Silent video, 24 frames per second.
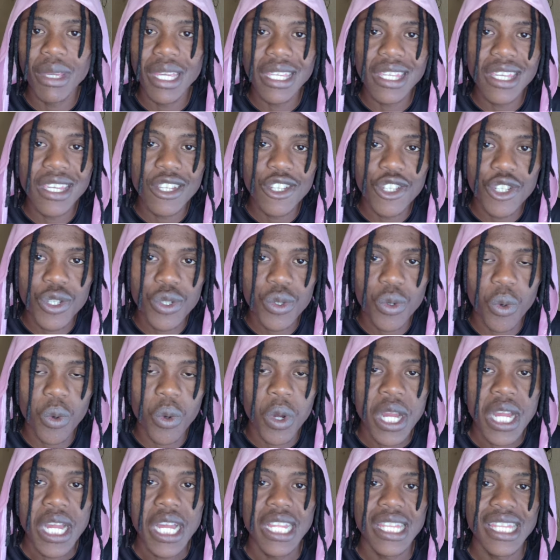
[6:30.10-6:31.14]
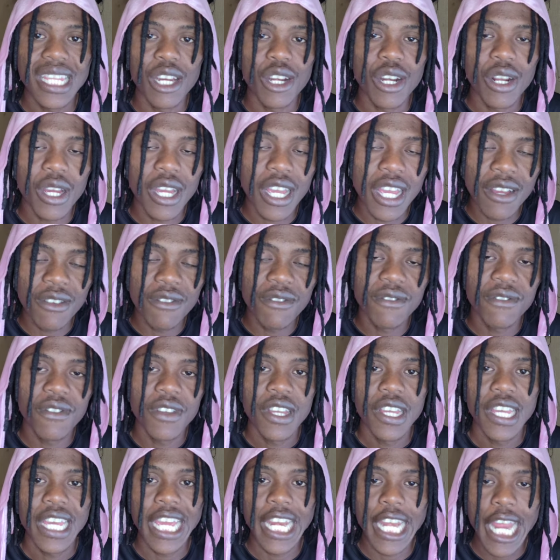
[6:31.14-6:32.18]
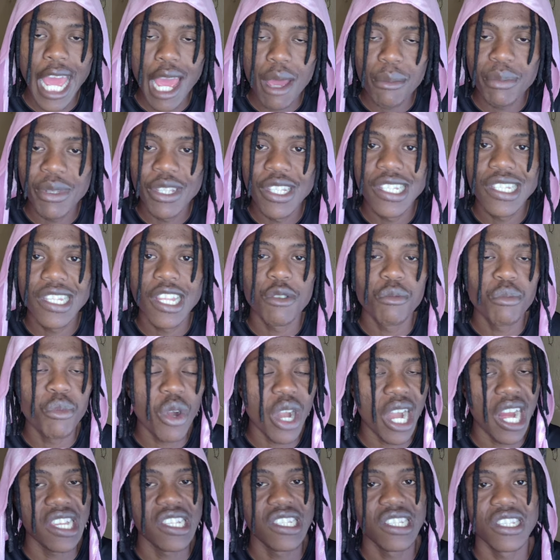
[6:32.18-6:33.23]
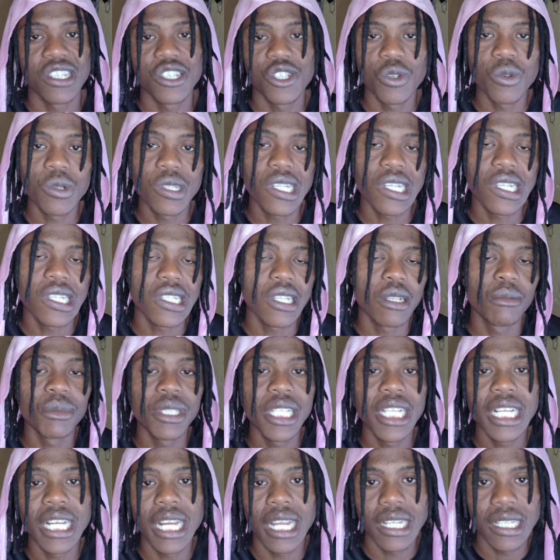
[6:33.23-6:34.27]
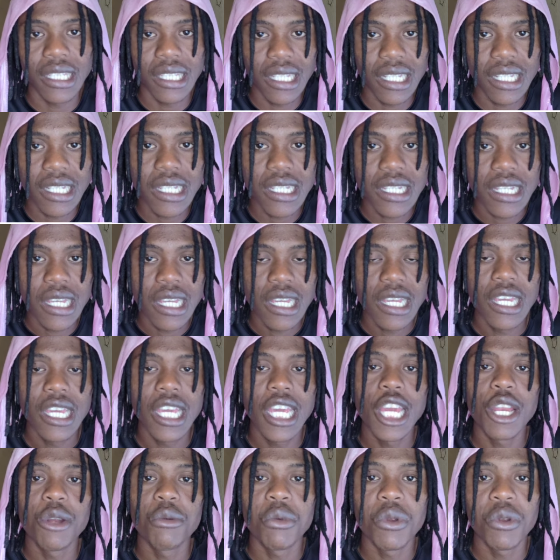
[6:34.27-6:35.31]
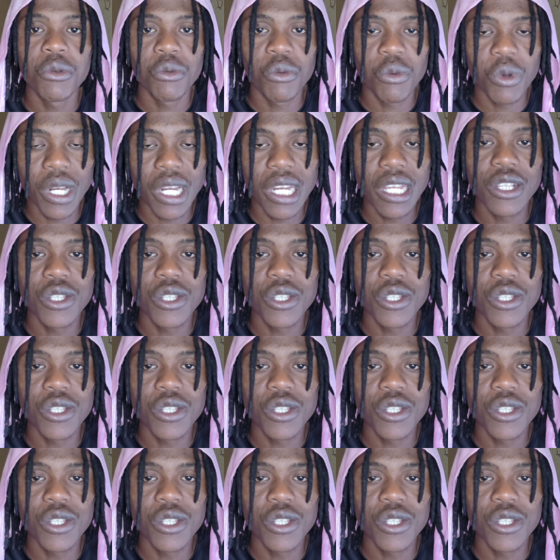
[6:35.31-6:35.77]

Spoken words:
it happens that price shows us something like this and we're willing to anticipate or to risk it,